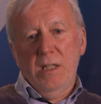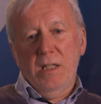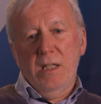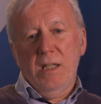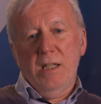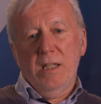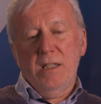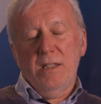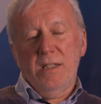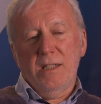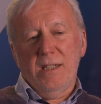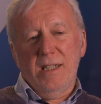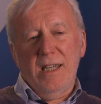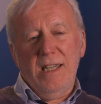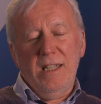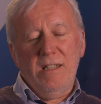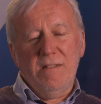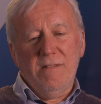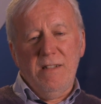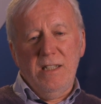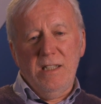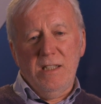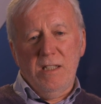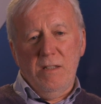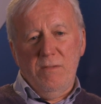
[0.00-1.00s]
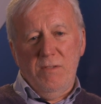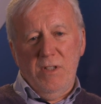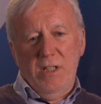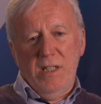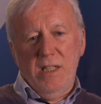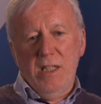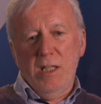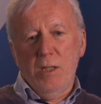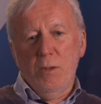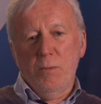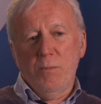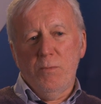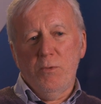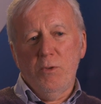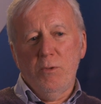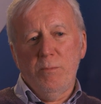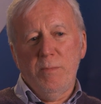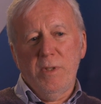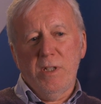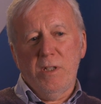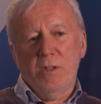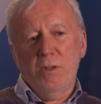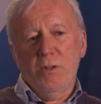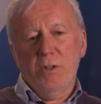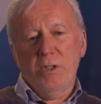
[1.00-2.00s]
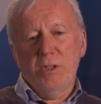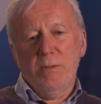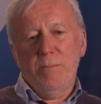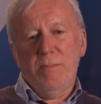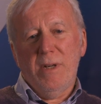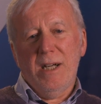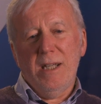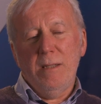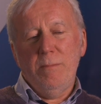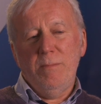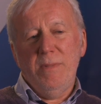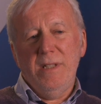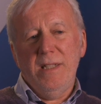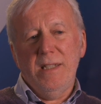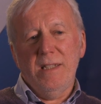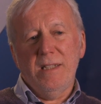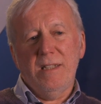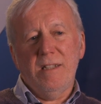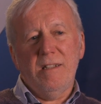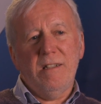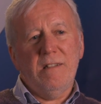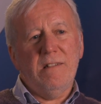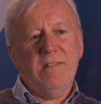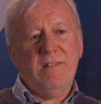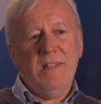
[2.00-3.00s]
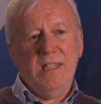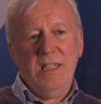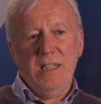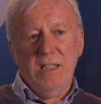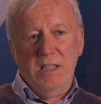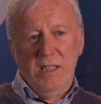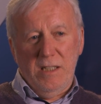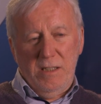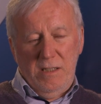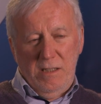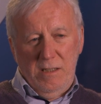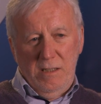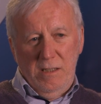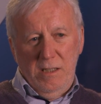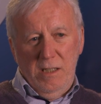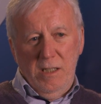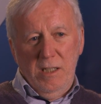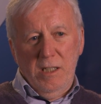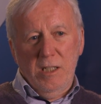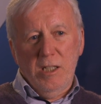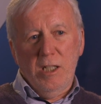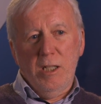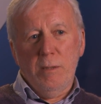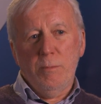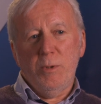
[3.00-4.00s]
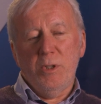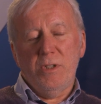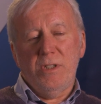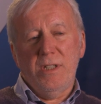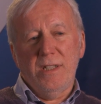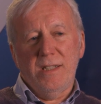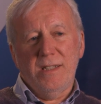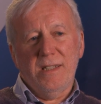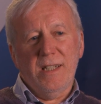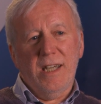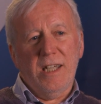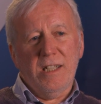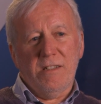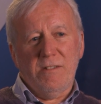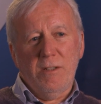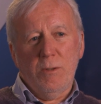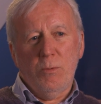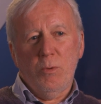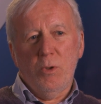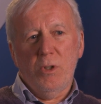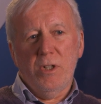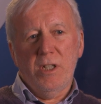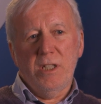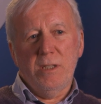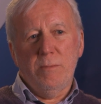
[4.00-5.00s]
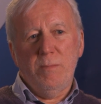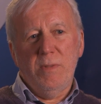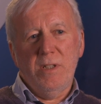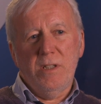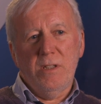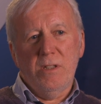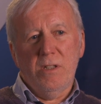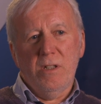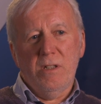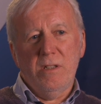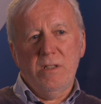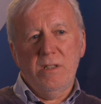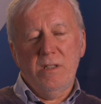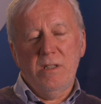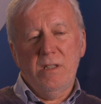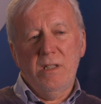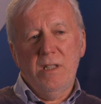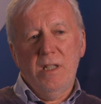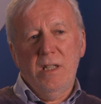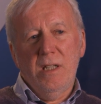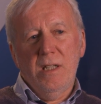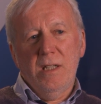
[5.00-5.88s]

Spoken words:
The guidelines are very helpful because by being clear about exactly what has been done,